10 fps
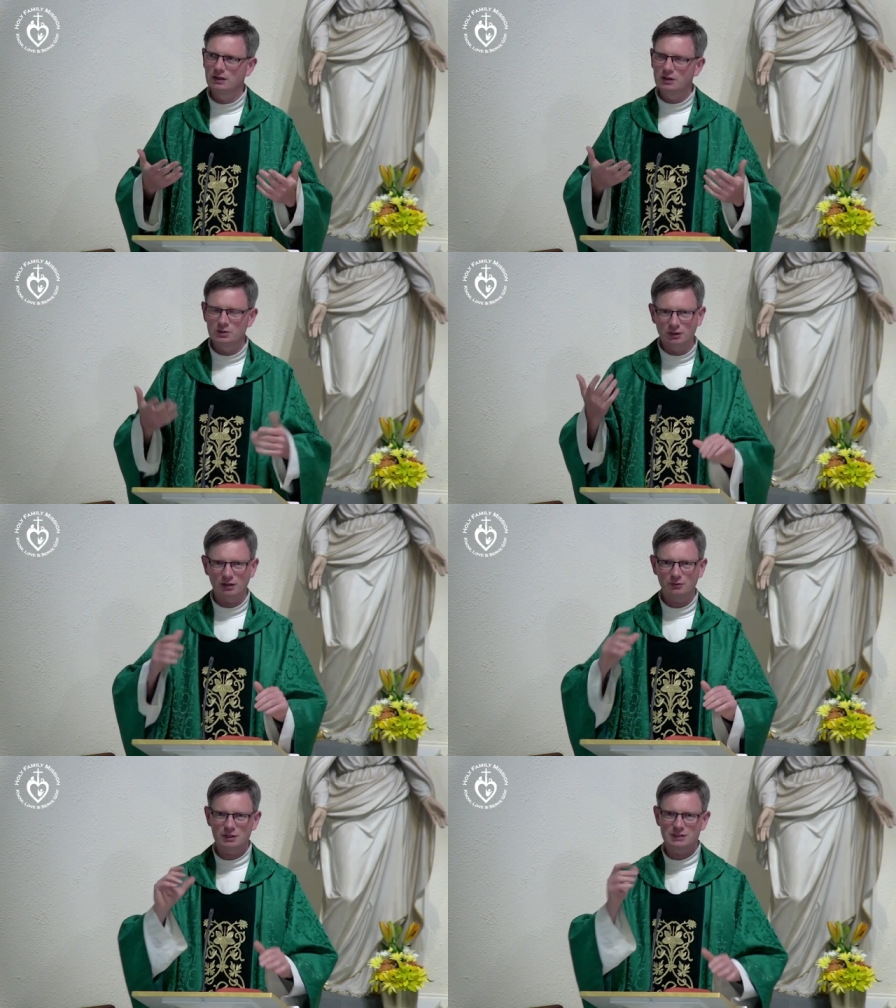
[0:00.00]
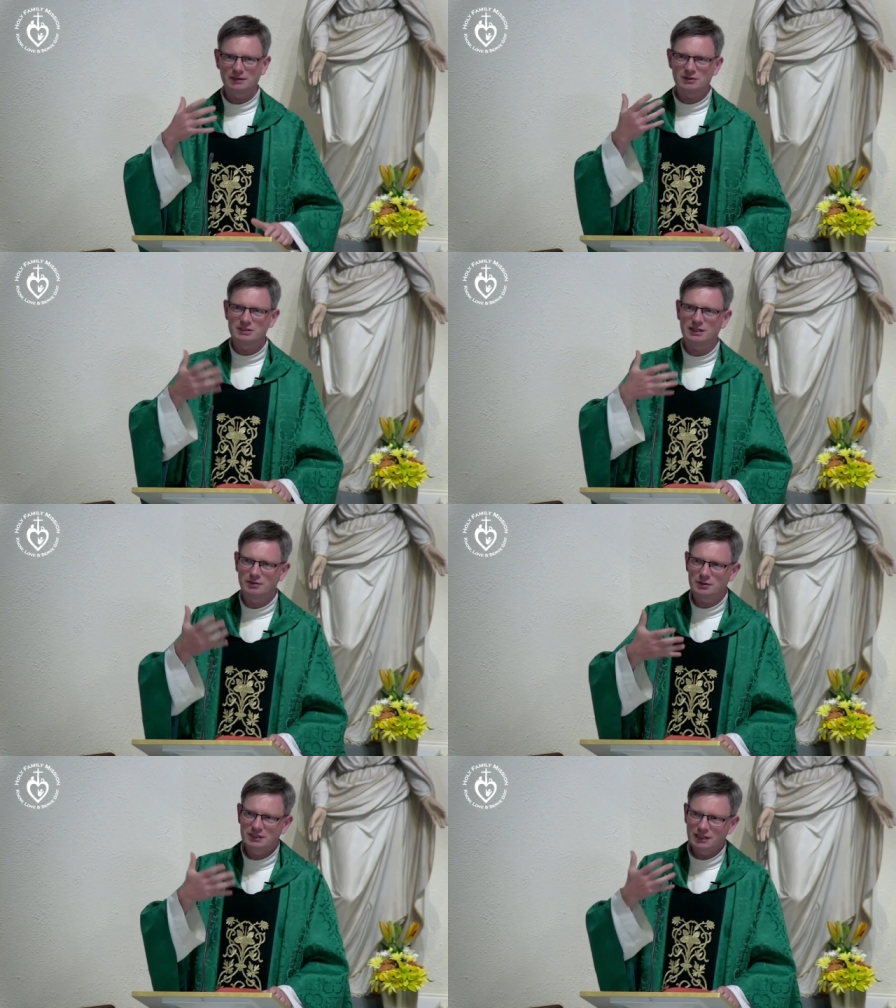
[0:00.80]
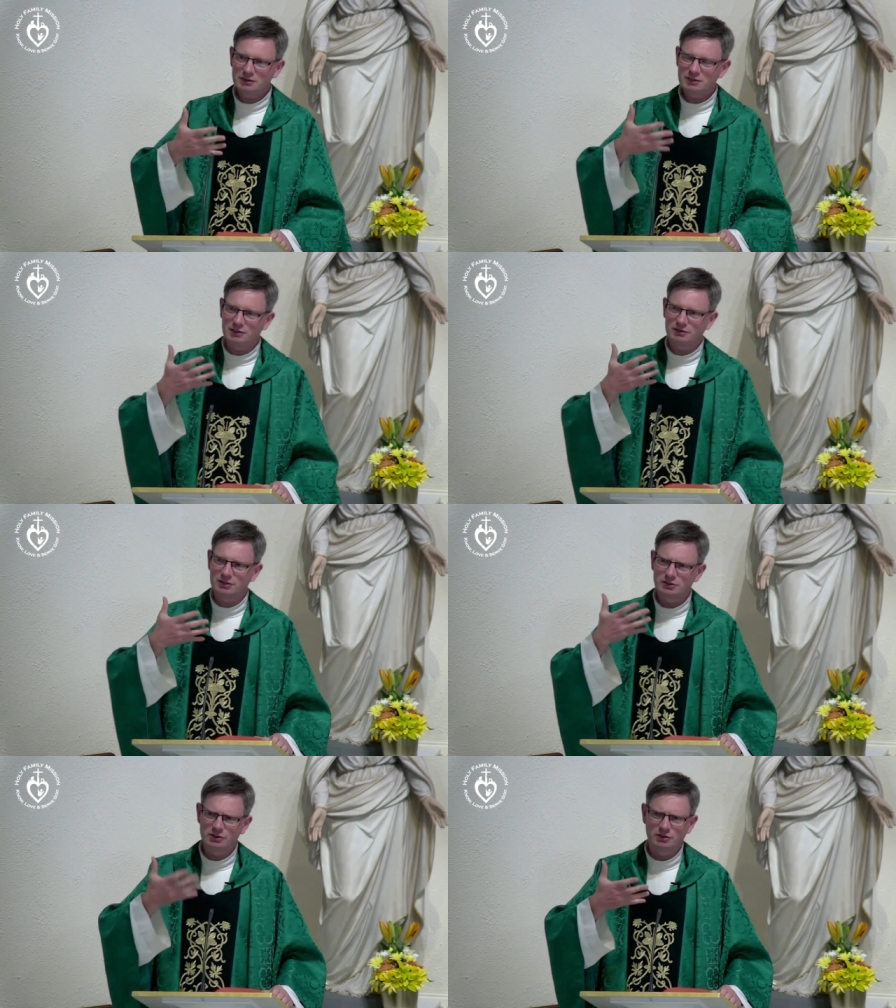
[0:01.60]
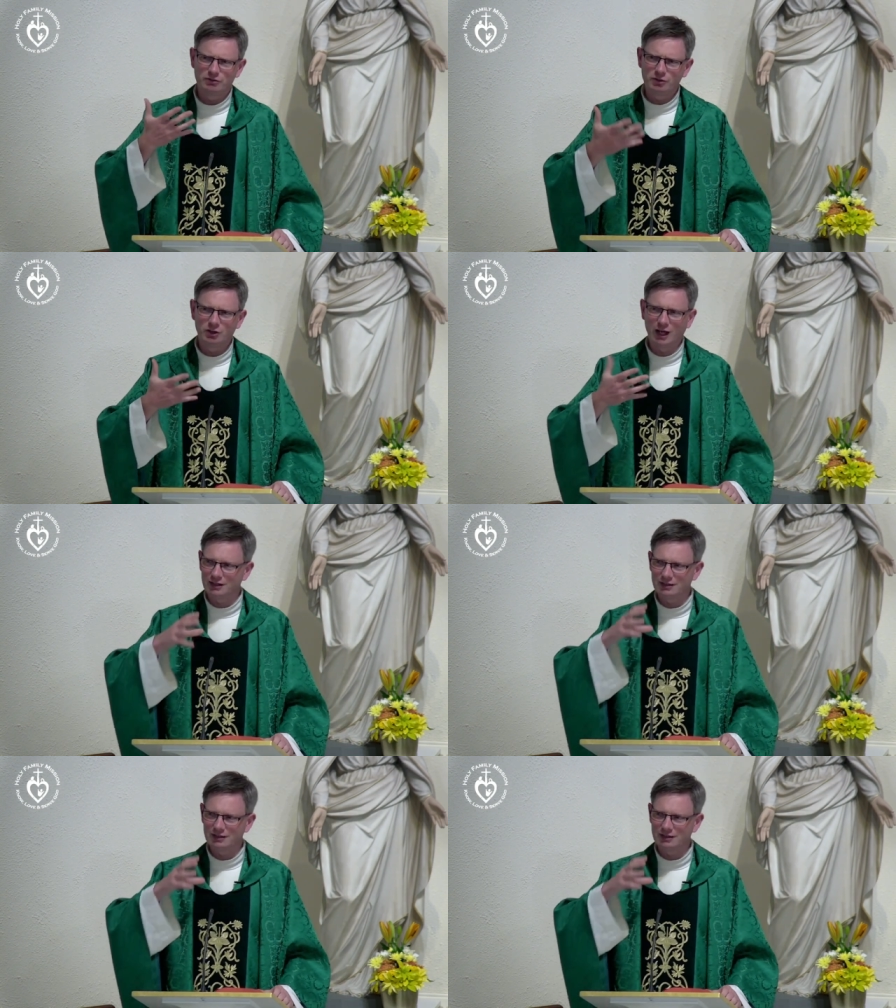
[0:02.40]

So when God wants to give us life, he wants to give it to the, to, to the full. And it's,